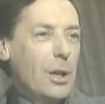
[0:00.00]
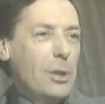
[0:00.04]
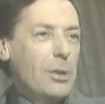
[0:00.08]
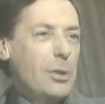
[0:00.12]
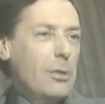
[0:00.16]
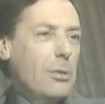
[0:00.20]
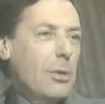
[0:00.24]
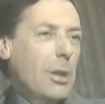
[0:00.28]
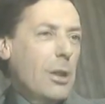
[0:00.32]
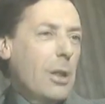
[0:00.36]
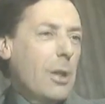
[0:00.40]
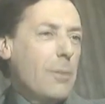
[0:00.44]

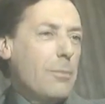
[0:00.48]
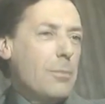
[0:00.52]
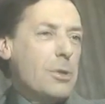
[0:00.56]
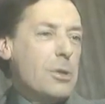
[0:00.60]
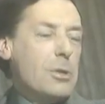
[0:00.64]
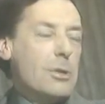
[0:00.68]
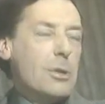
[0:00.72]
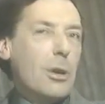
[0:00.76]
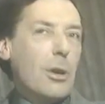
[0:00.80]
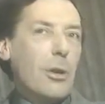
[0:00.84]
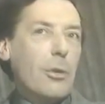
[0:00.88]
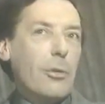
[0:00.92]
they
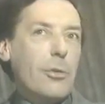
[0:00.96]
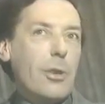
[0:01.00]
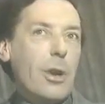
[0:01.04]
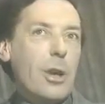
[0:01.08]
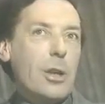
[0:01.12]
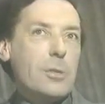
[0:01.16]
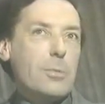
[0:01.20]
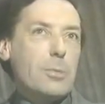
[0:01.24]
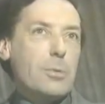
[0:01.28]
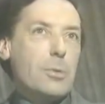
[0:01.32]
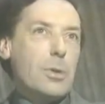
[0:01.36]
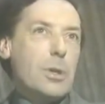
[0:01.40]
produce
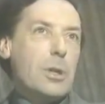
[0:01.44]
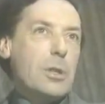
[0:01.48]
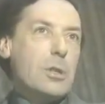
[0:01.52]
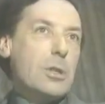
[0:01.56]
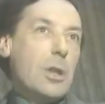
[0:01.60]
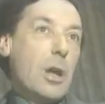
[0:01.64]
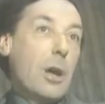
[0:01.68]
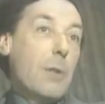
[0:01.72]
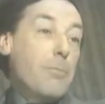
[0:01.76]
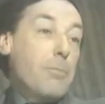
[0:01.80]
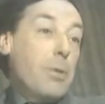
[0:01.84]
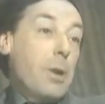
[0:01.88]
contrast
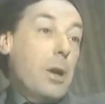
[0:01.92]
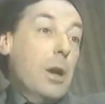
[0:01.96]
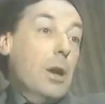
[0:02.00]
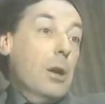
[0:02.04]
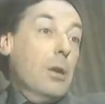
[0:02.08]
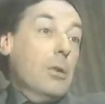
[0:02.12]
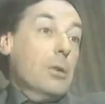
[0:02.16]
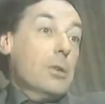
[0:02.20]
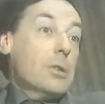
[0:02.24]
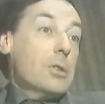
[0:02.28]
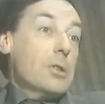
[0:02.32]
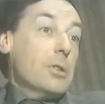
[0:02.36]
between
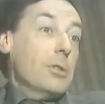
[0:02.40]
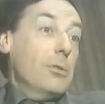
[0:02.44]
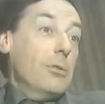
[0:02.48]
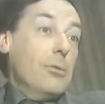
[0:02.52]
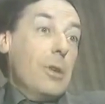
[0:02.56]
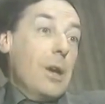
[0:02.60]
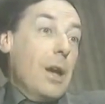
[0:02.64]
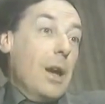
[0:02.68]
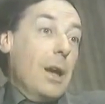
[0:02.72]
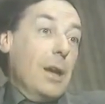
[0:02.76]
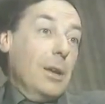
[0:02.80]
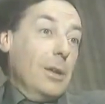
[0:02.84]
appearance and
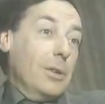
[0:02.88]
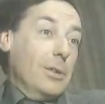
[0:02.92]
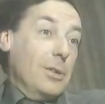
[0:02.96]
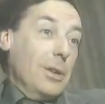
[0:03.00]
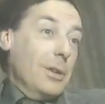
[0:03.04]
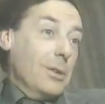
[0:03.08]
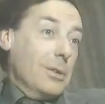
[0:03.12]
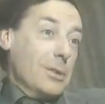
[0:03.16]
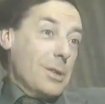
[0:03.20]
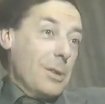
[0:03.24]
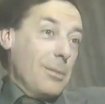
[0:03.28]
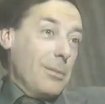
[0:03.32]

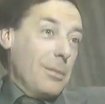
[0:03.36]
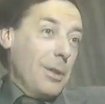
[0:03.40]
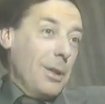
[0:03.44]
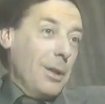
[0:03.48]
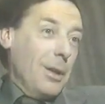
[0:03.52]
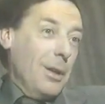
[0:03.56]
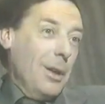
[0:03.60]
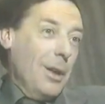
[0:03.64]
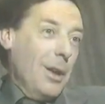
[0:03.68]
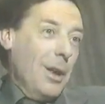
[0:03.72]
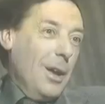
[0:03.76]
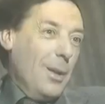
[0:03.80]
reality or something,